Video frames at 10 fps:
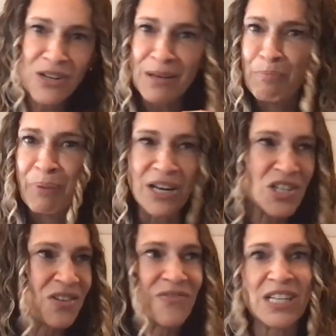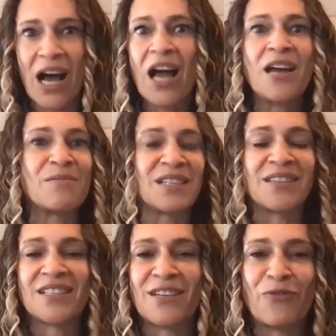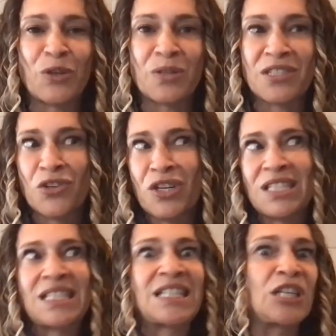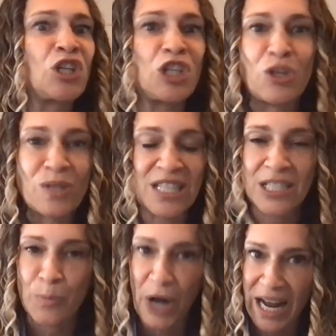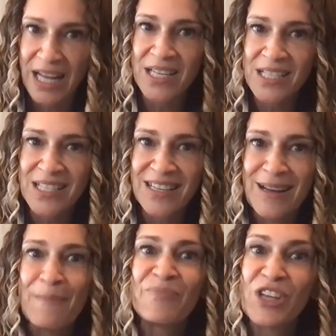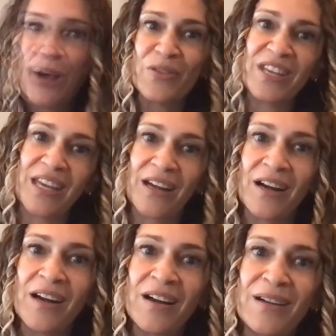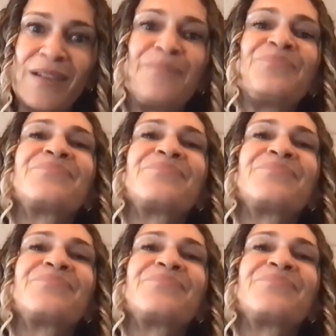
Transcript: but here's a bunch of time that this influencer still use this brand throughout the year,